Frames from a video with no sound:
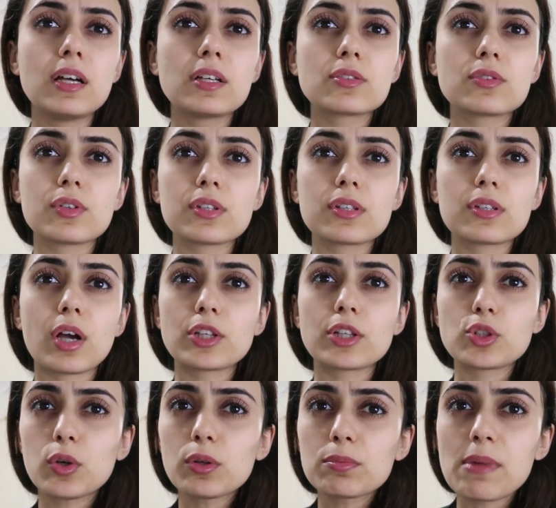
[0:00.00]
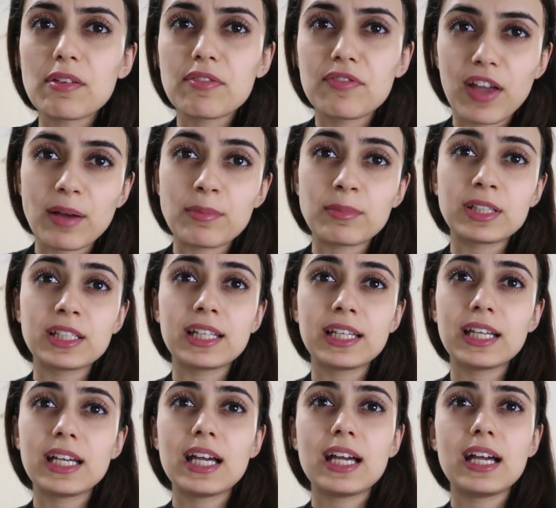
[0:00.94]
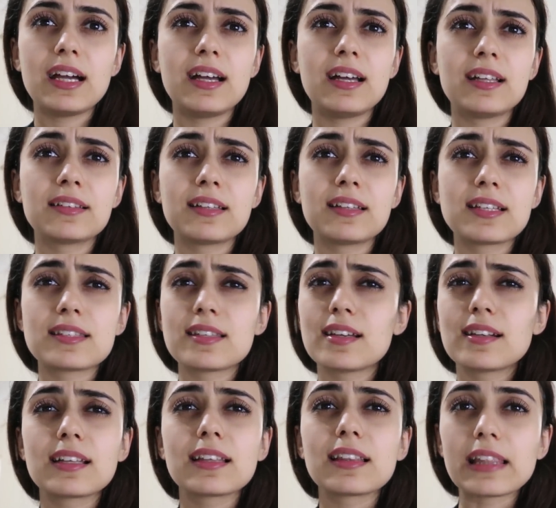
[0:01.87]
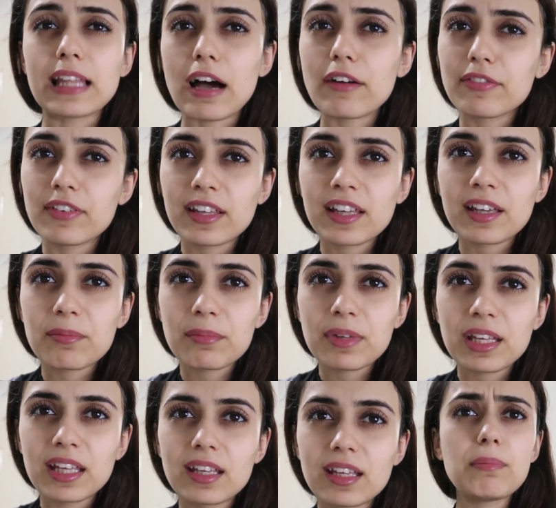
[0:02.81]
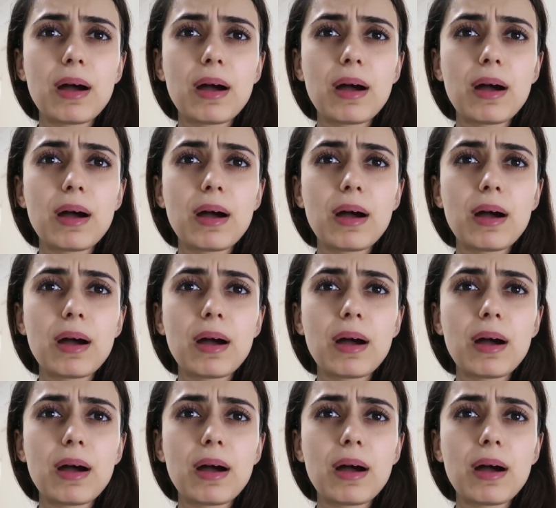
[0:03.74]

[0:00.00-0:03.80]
So I told my family and they started laughing at me.